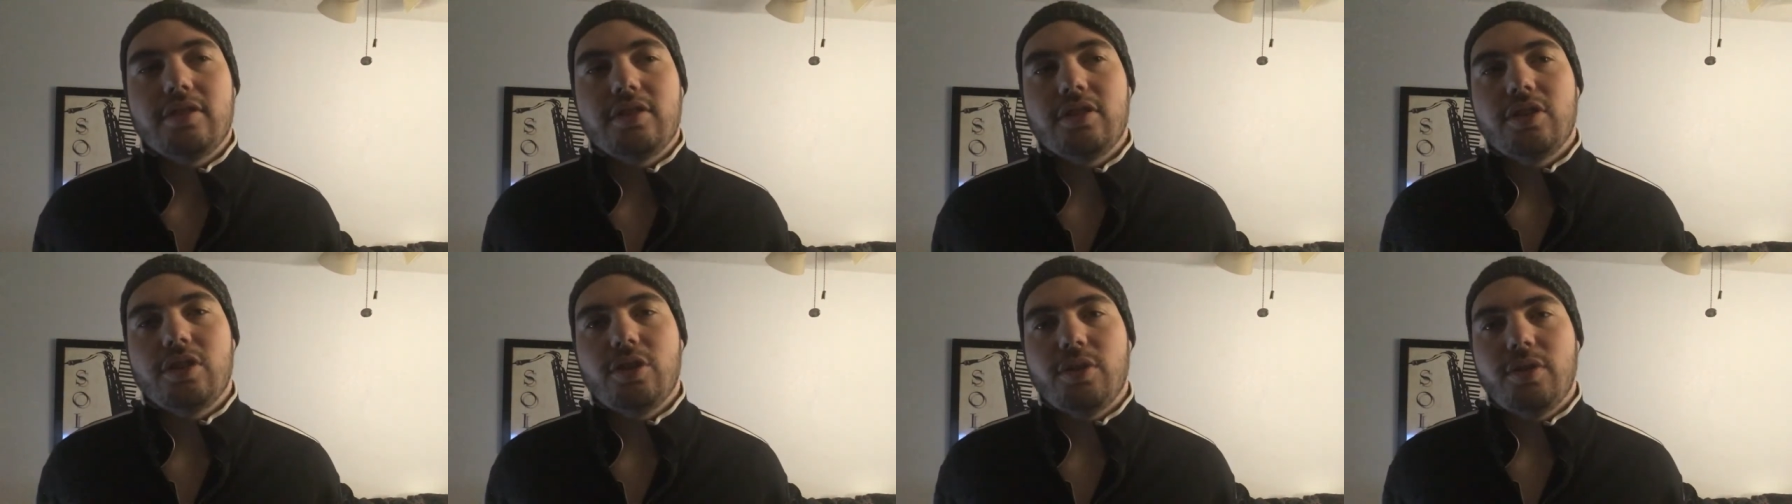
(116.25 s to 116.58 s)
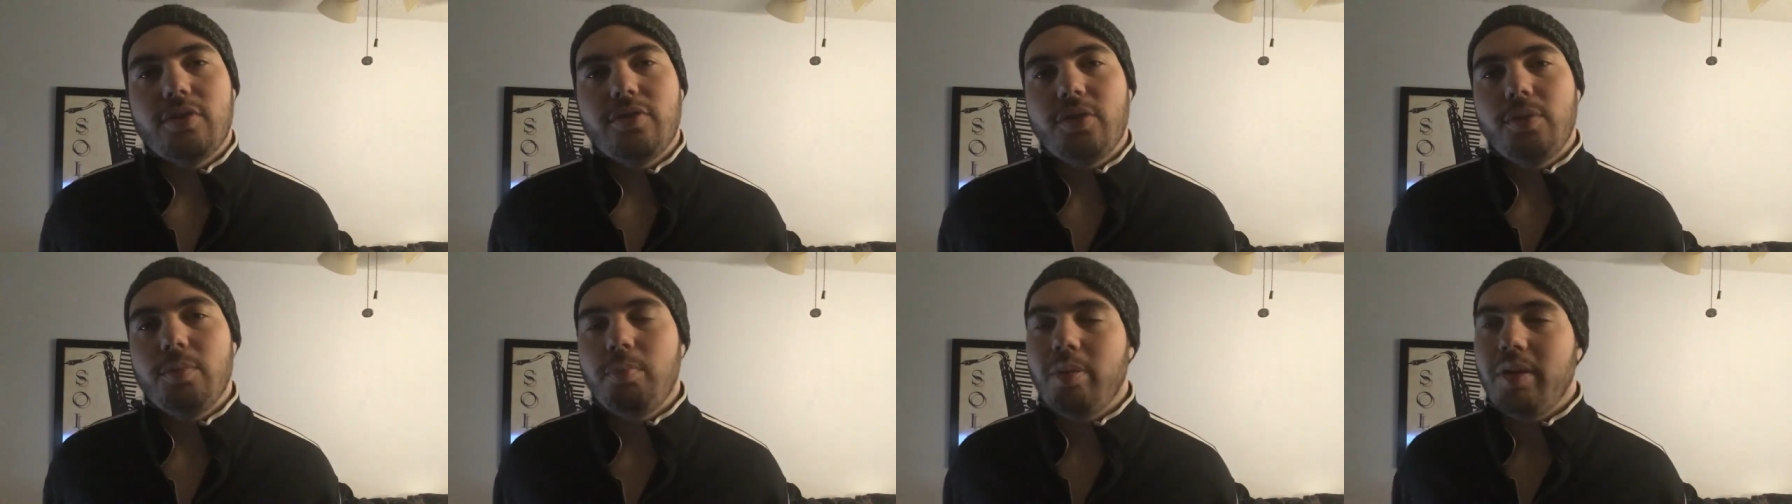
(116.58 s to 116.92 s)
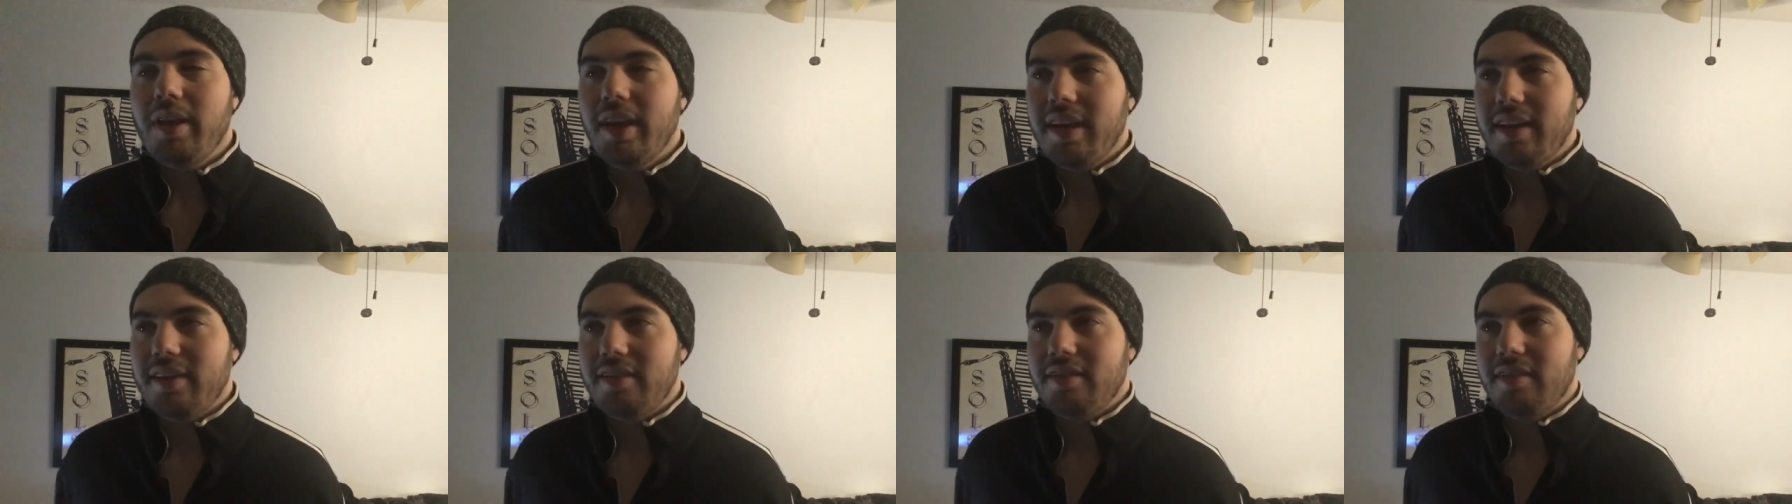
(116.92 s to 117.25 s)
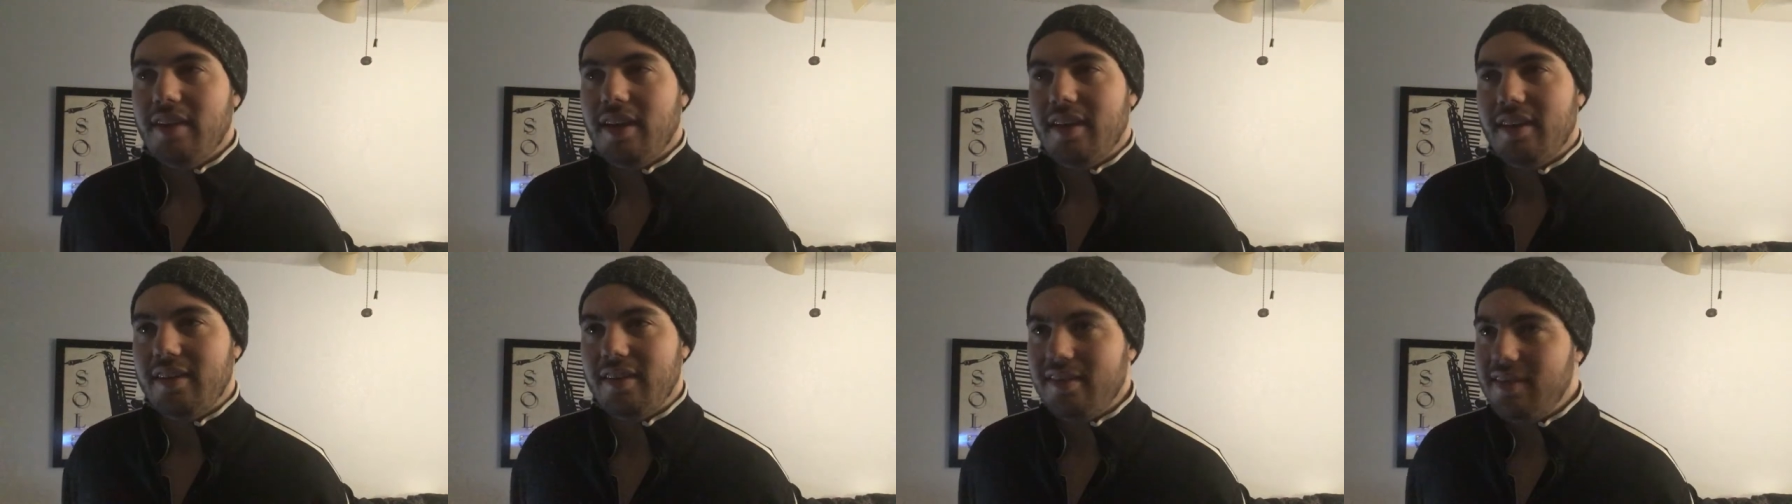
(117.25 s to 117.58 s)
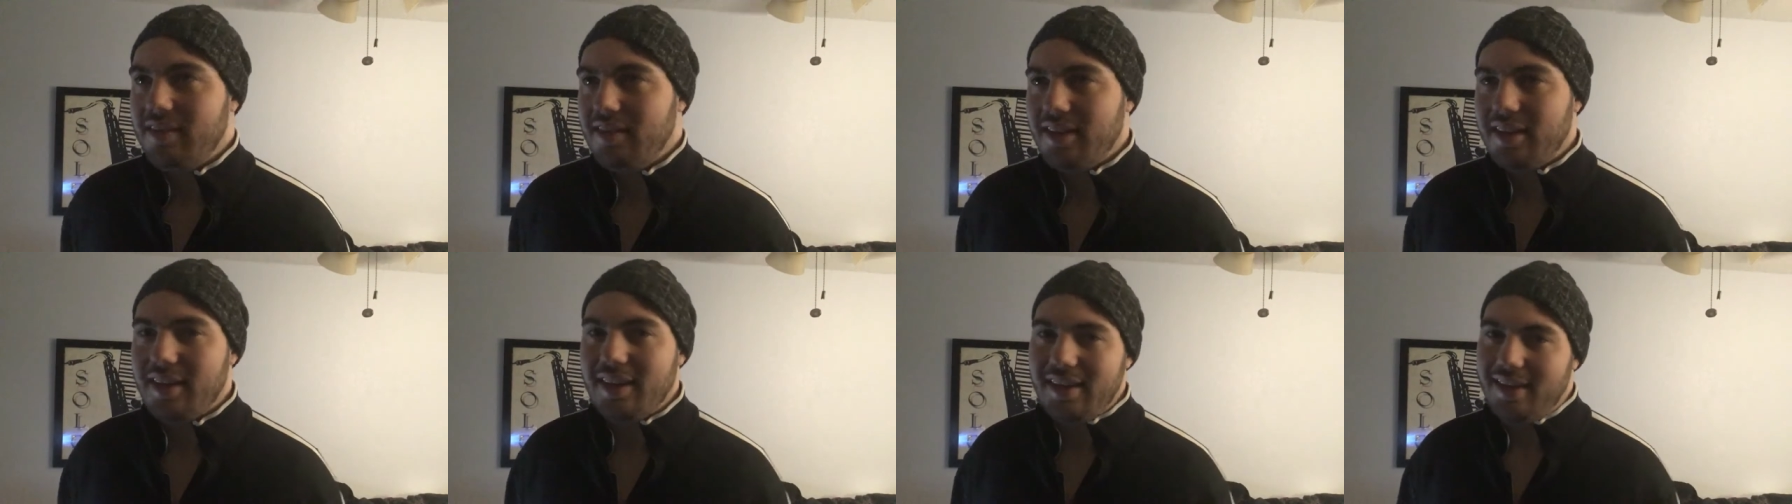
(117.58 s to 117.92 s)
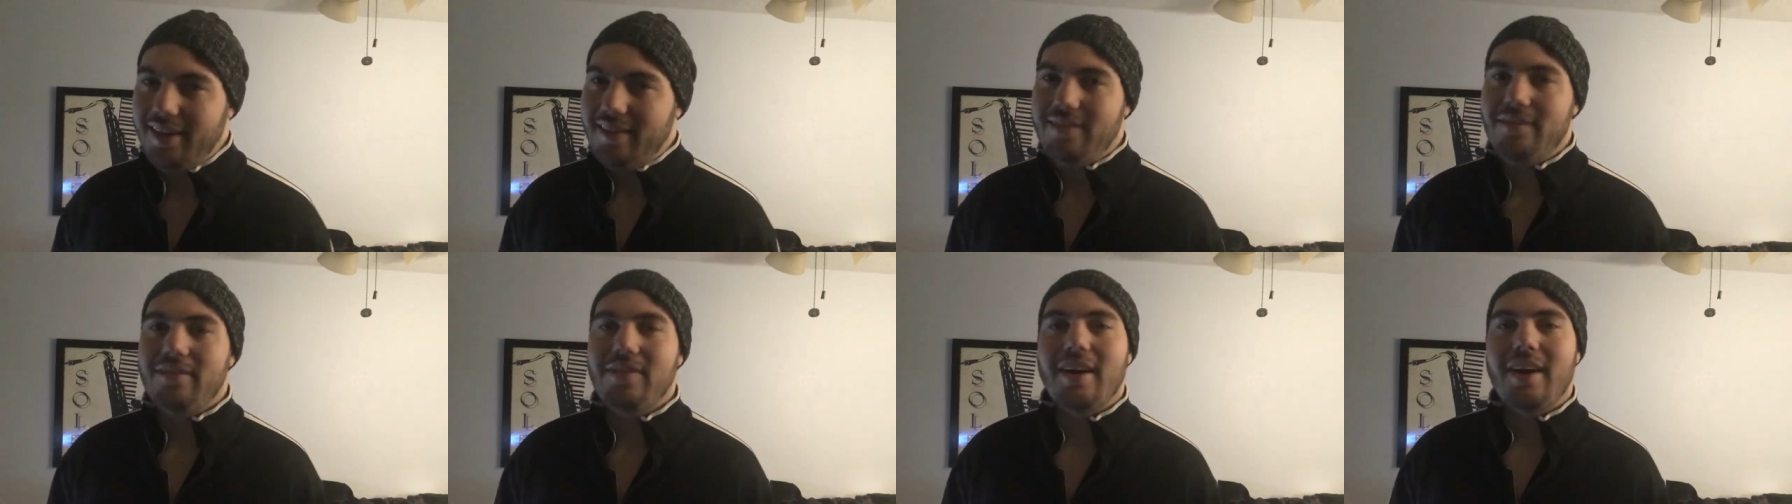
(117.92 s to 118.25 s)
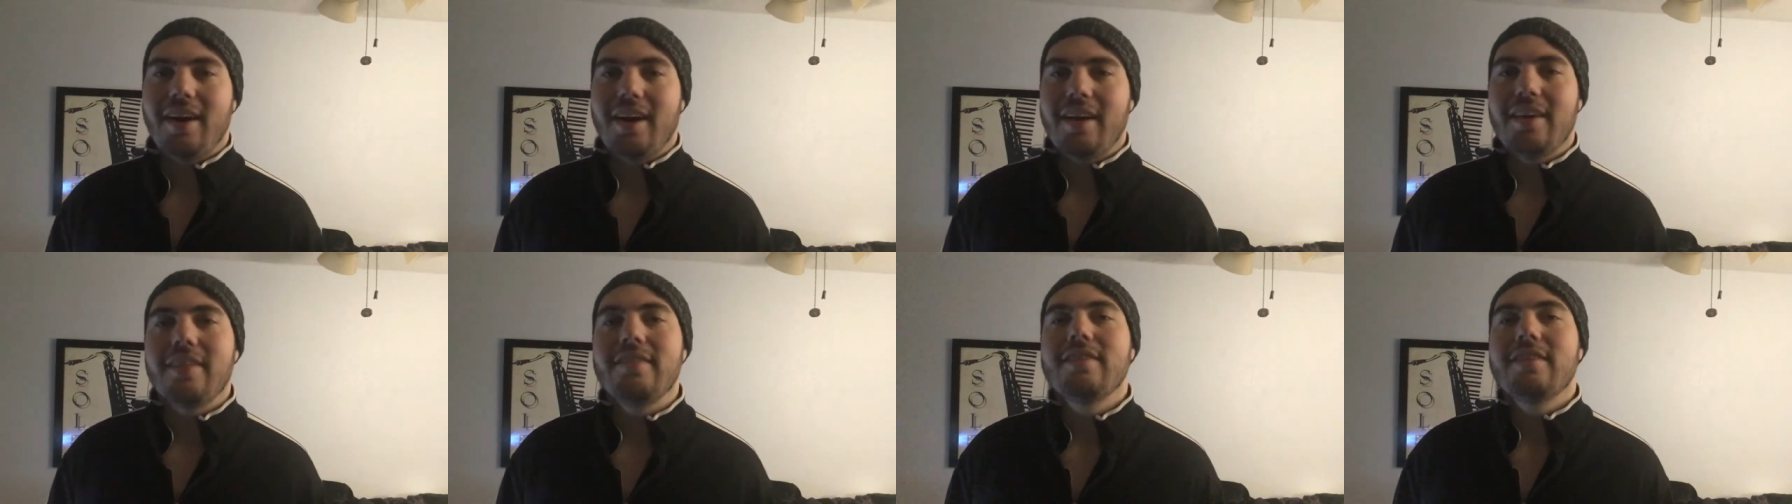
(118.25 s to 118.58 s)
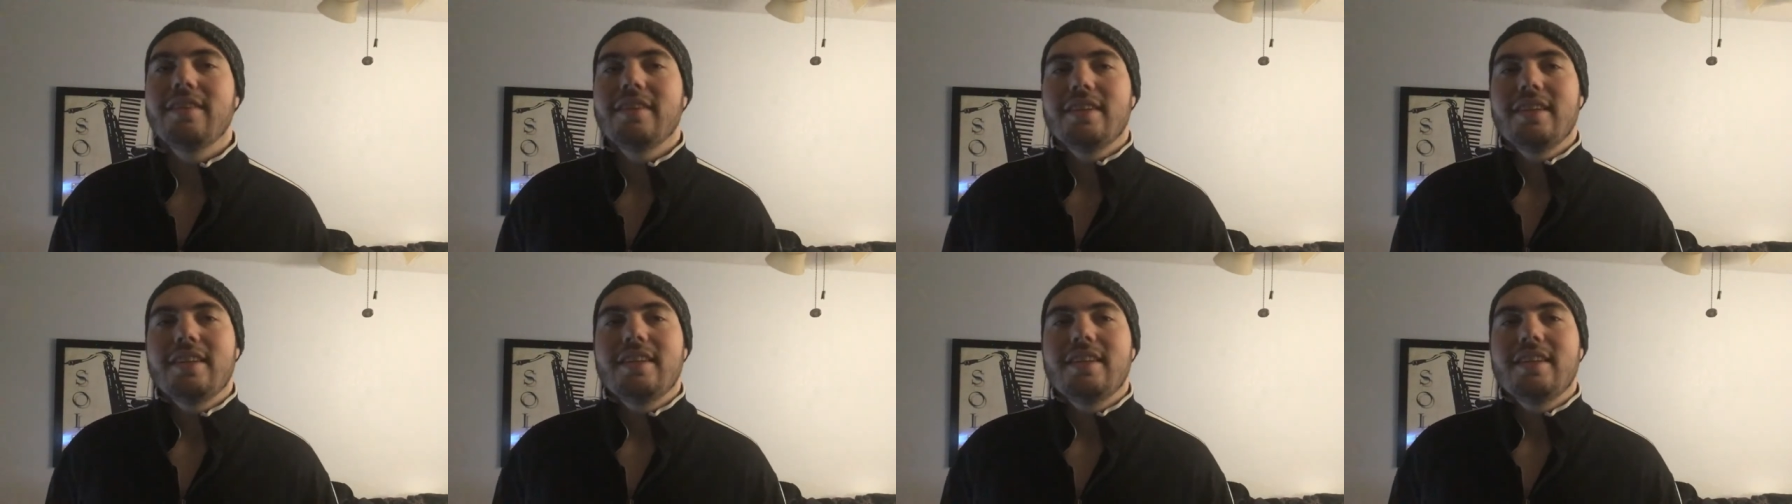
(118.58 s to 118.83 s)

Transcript: if you play a set and it's like a game 5